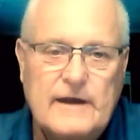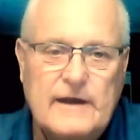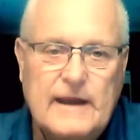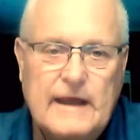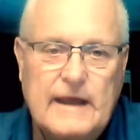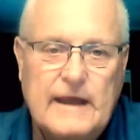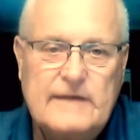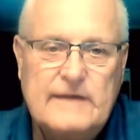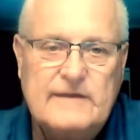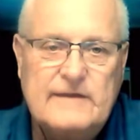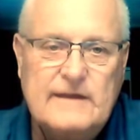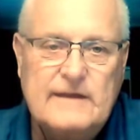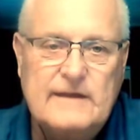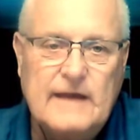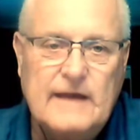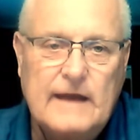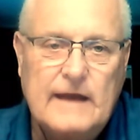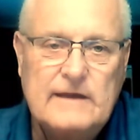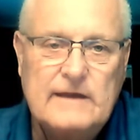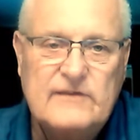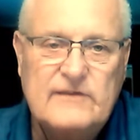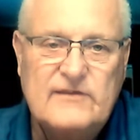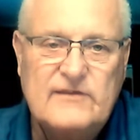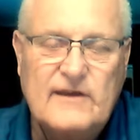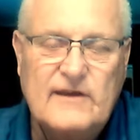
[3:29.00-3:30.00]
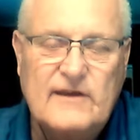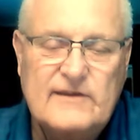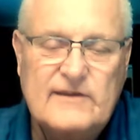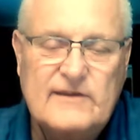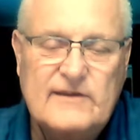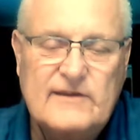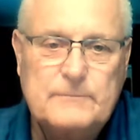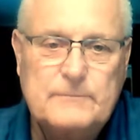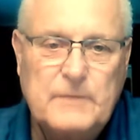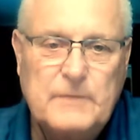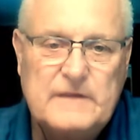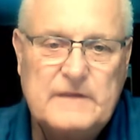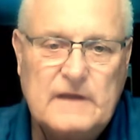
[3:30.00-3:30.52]
in 1896,
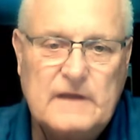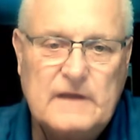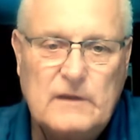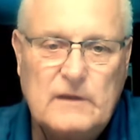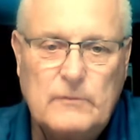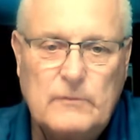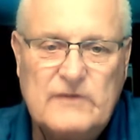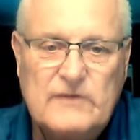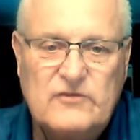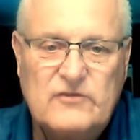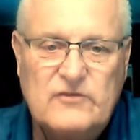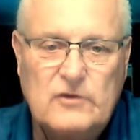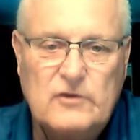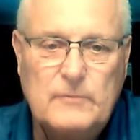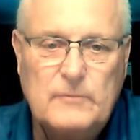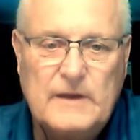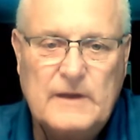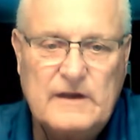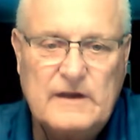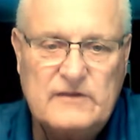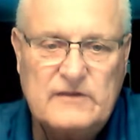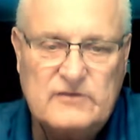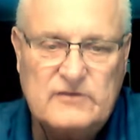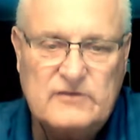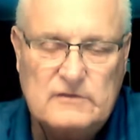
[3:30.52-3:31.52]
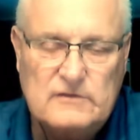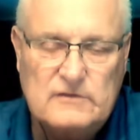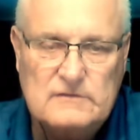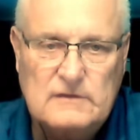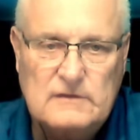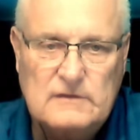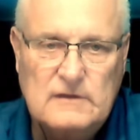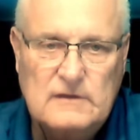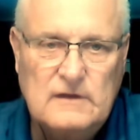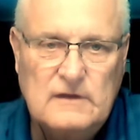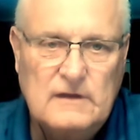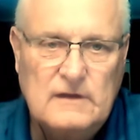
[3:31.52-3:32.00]
but didn't resume it until